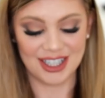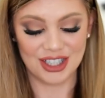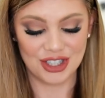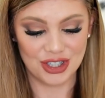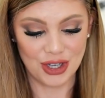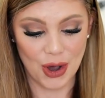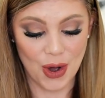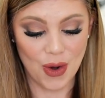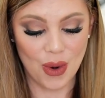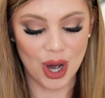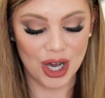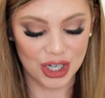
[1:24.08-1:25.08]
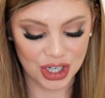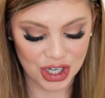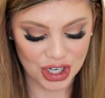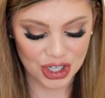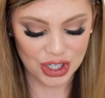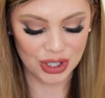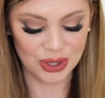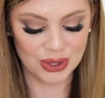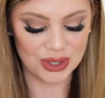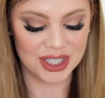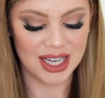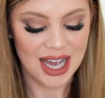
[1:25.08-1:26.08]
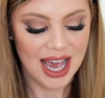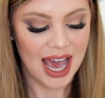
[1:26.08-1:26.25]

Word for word: It is so cute.